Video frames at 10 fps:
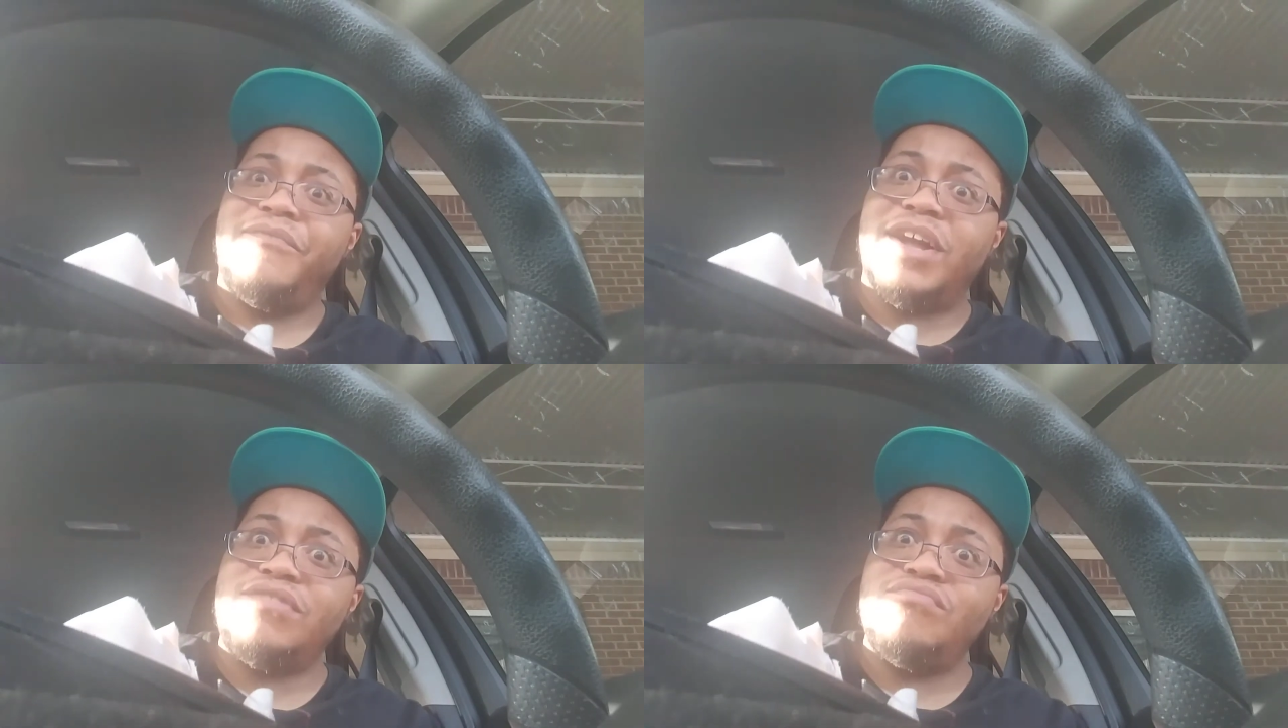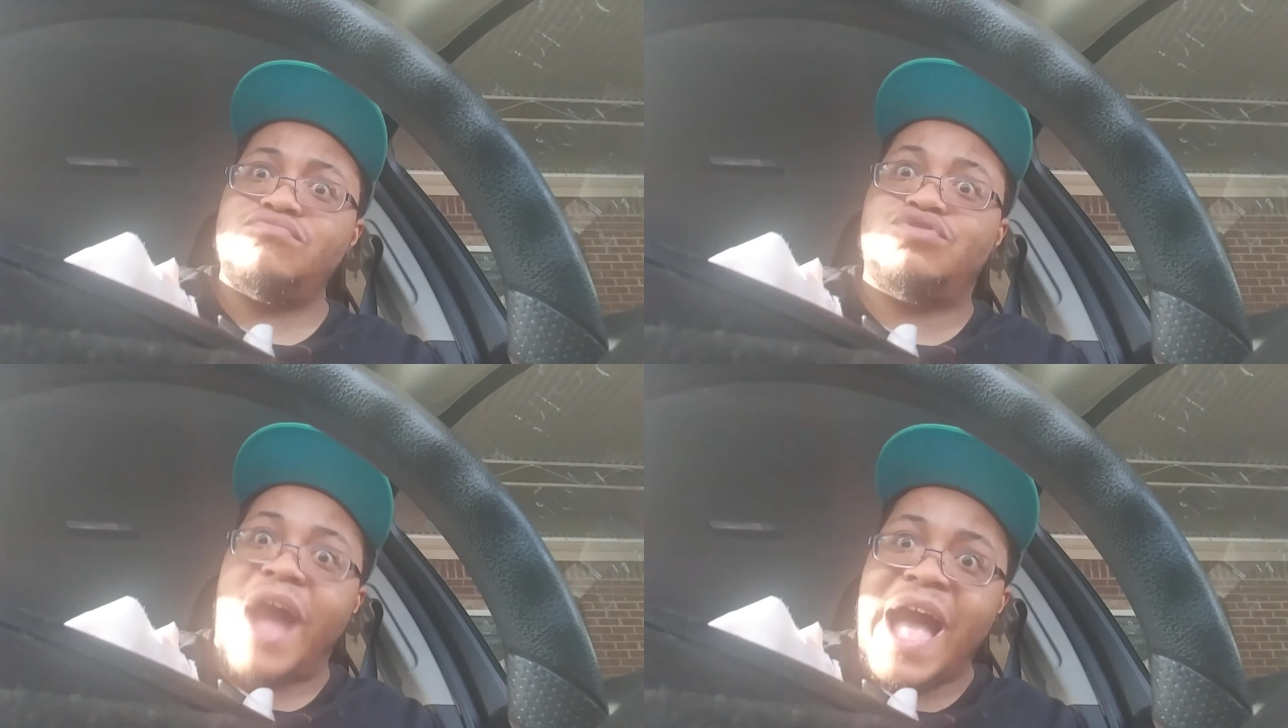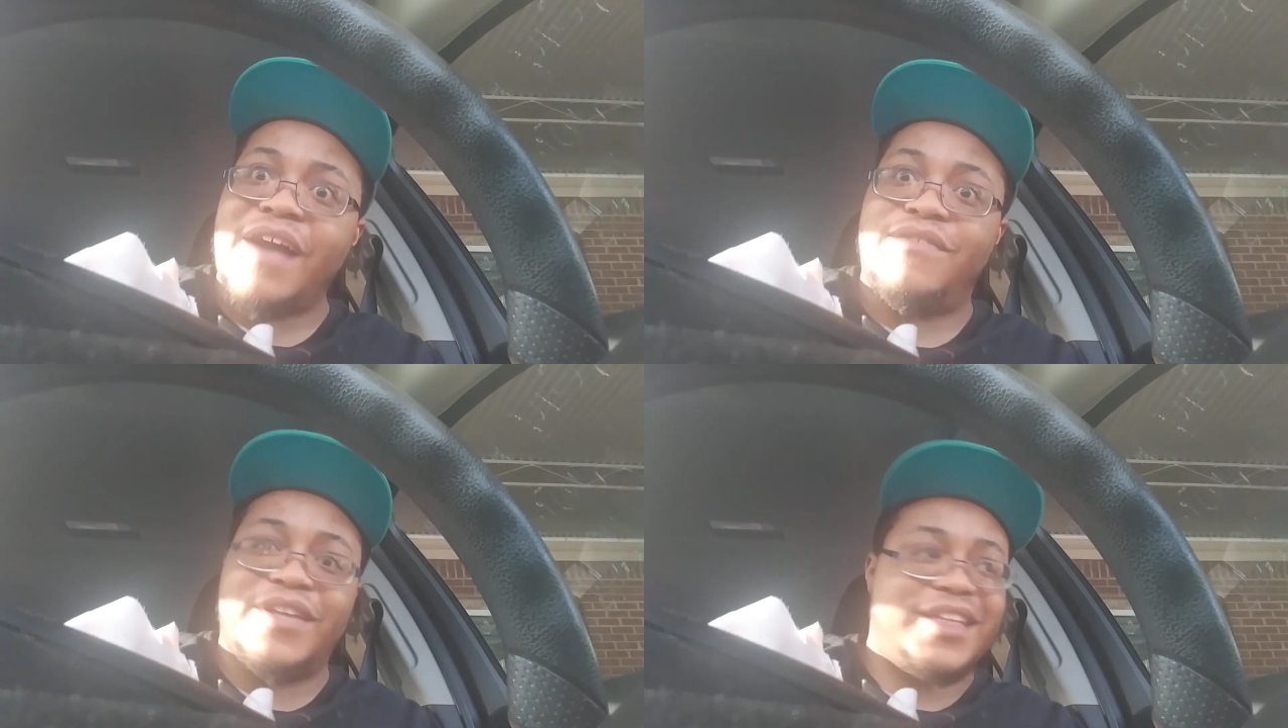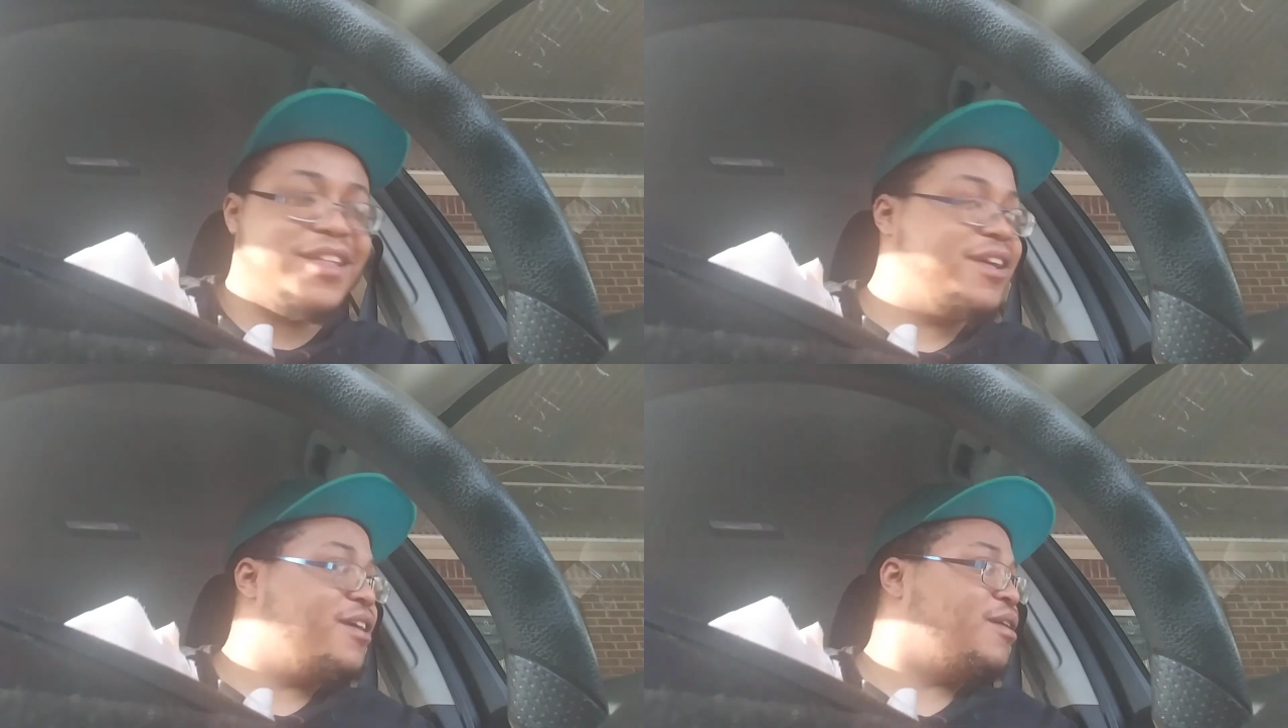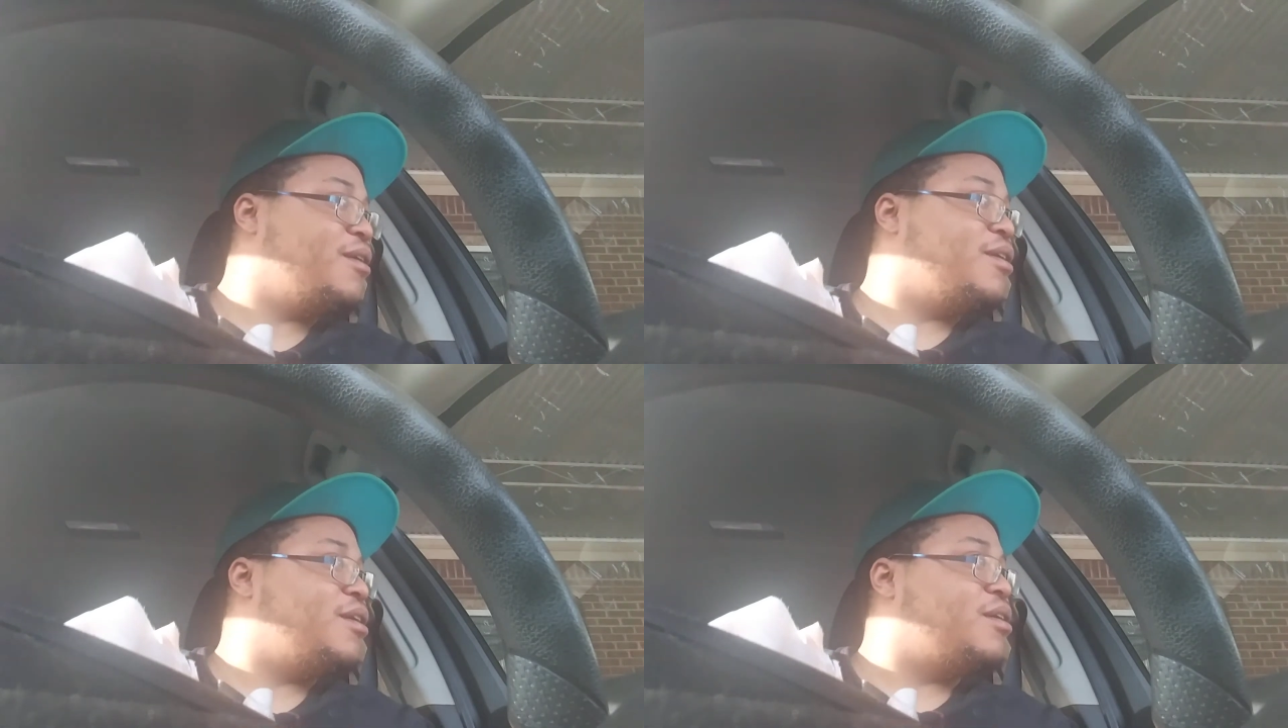Fuck you driving?
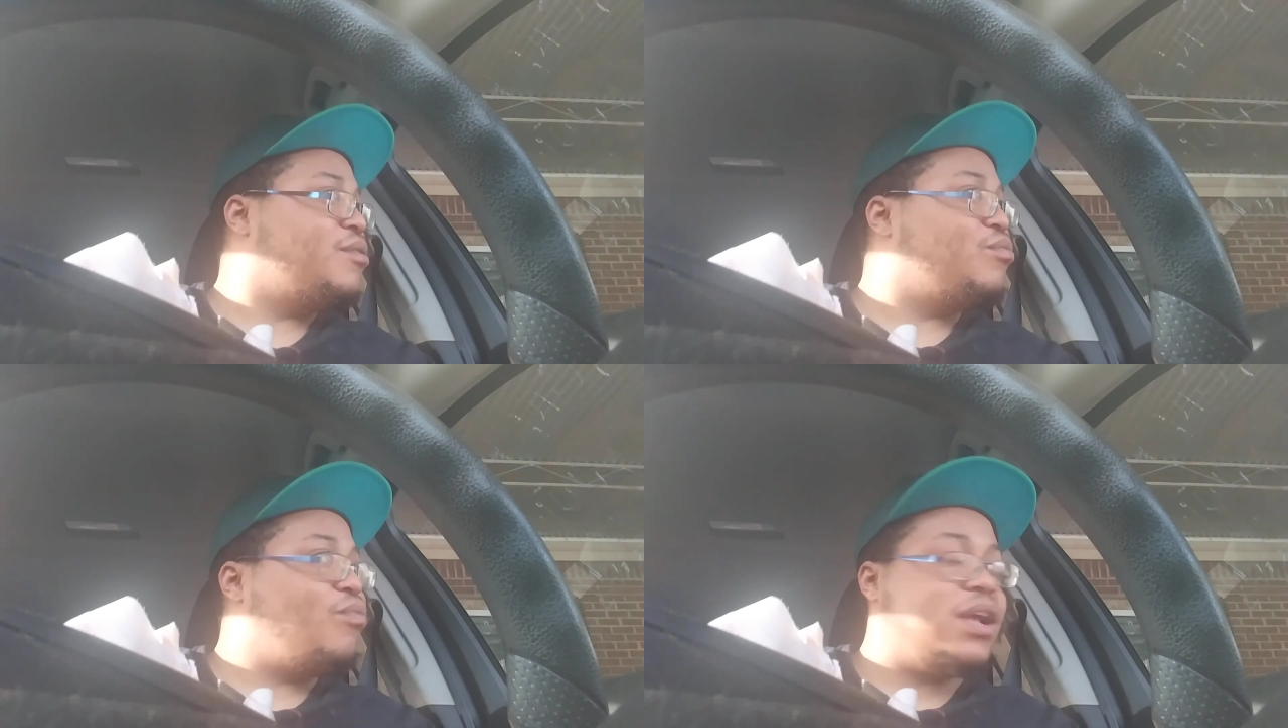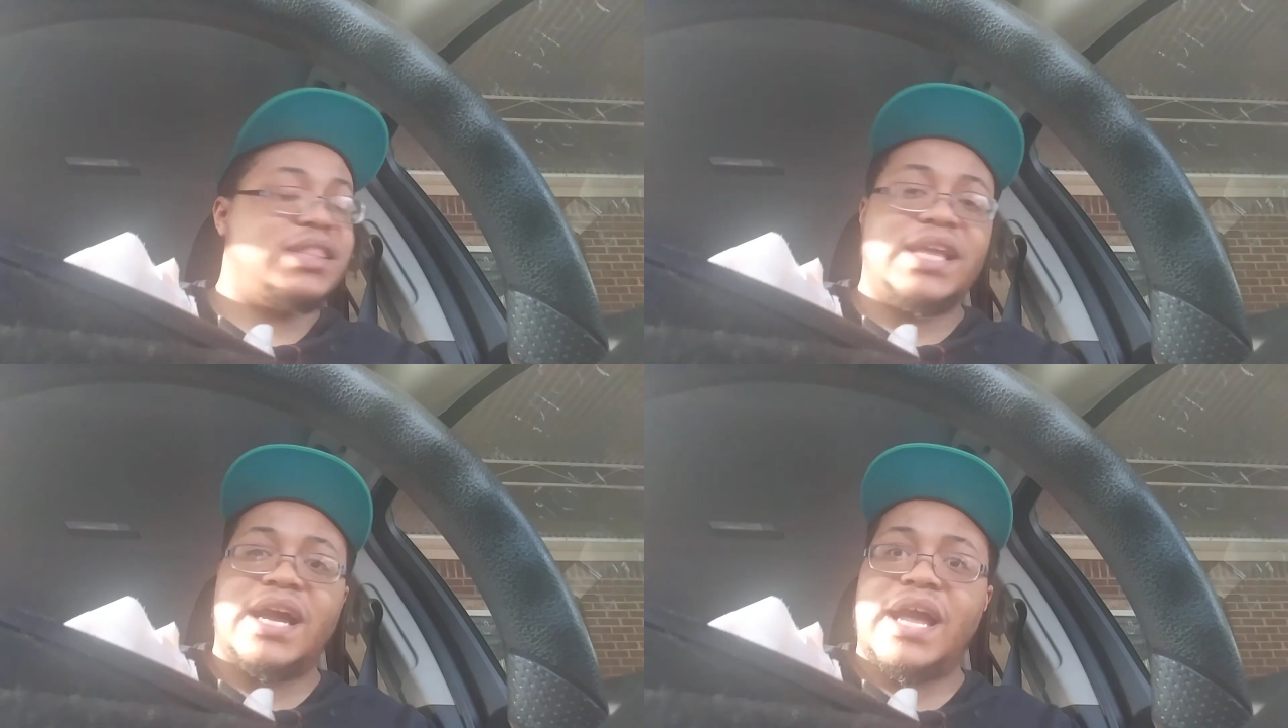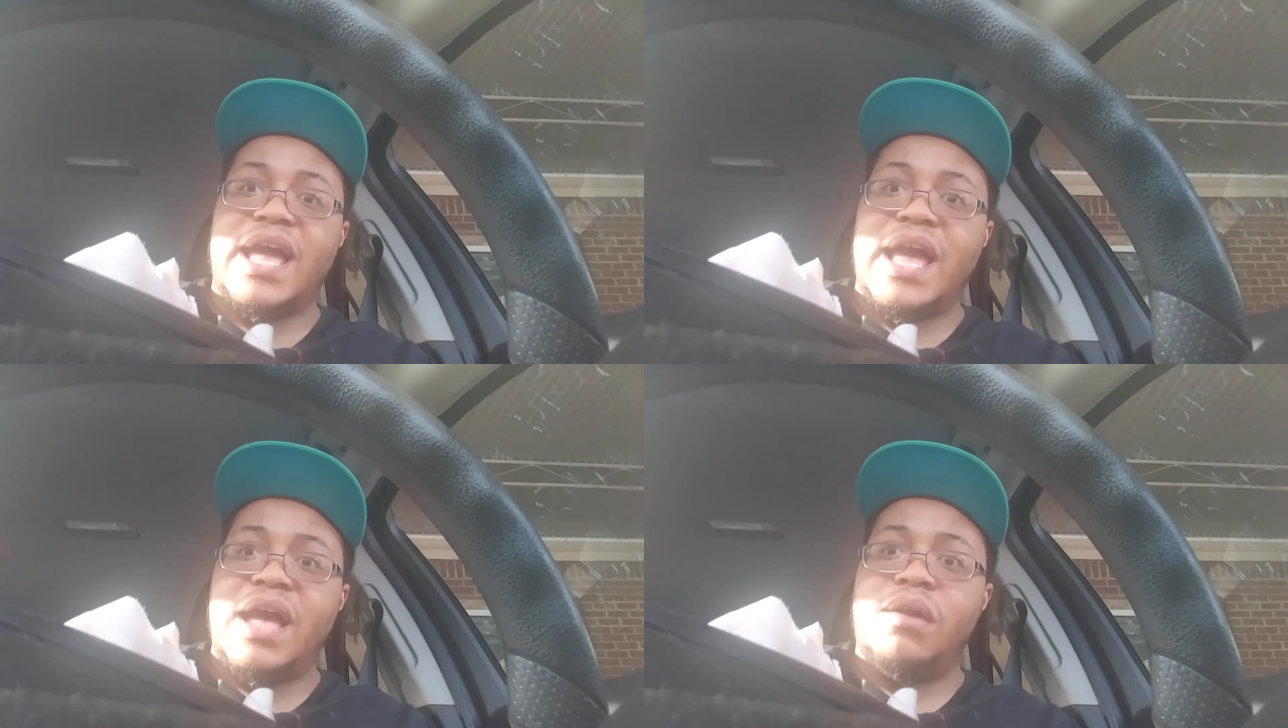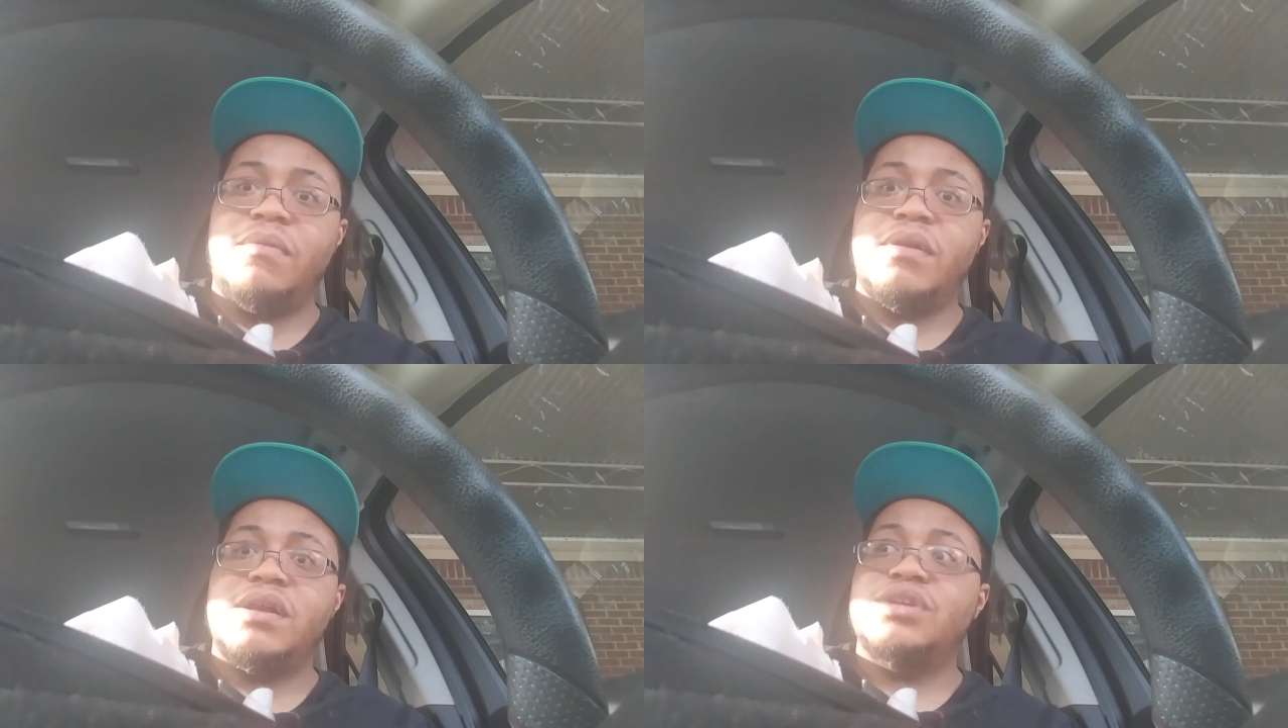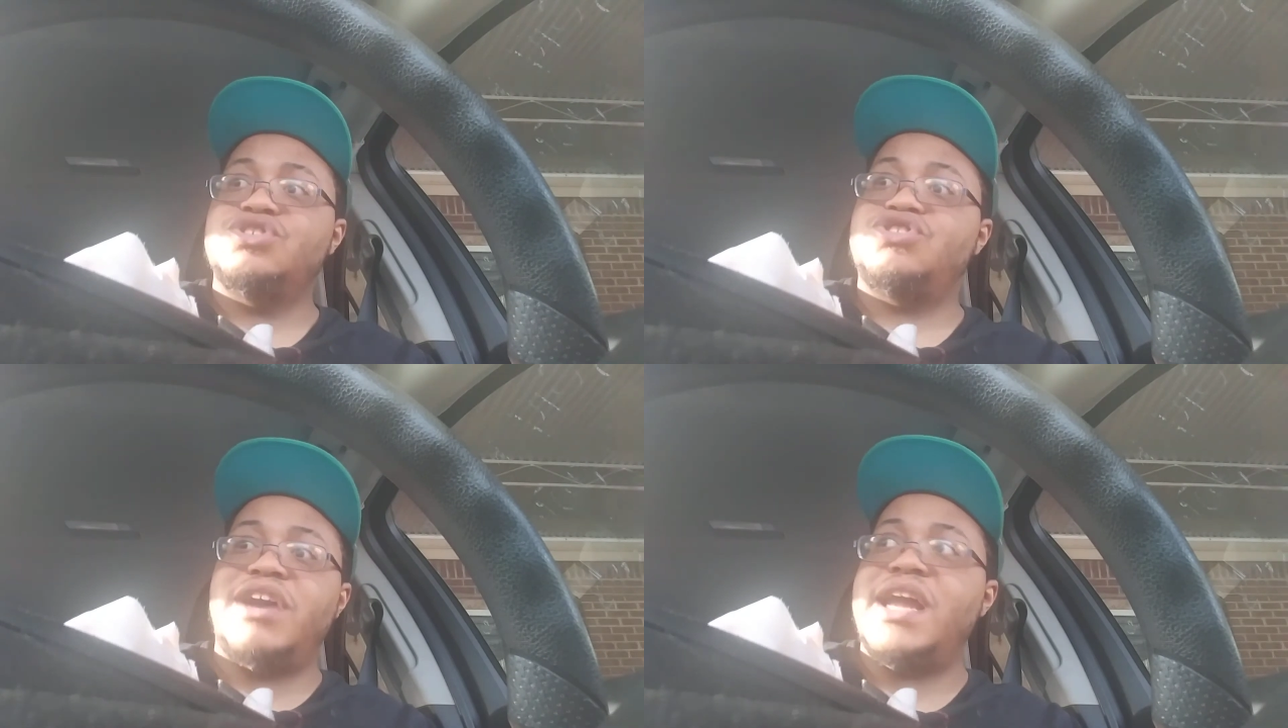What the hell?
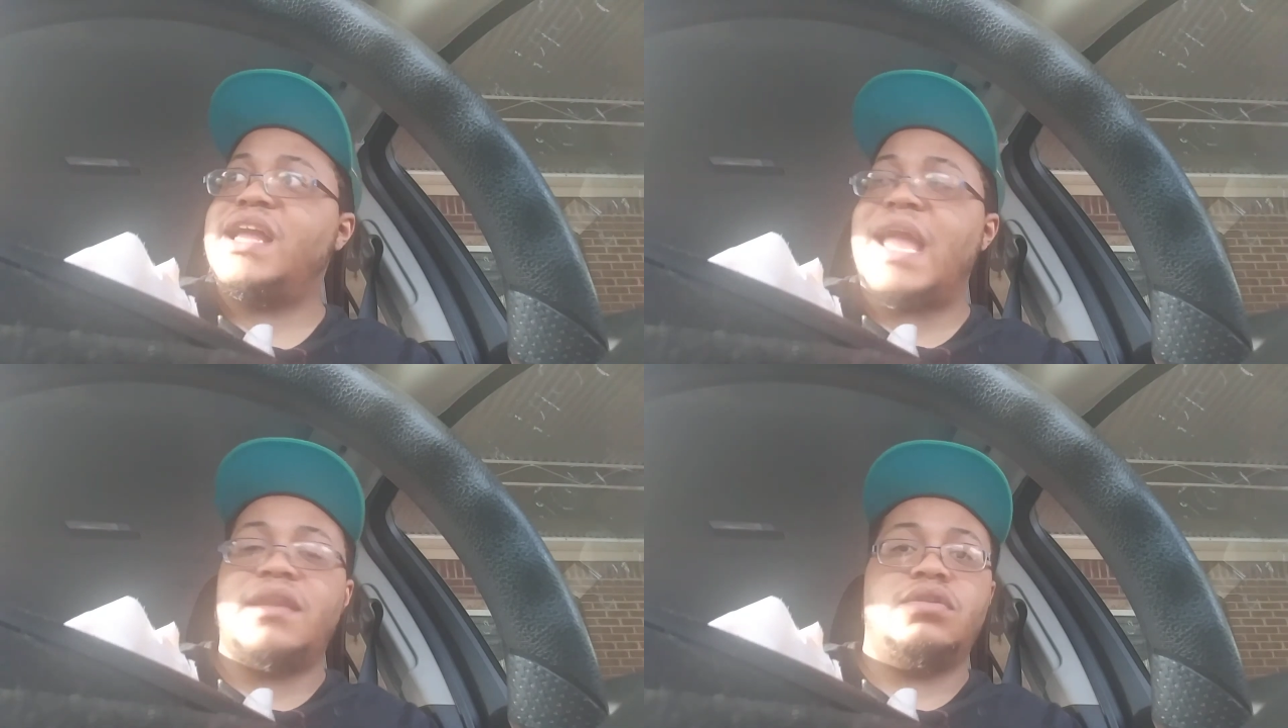Drink?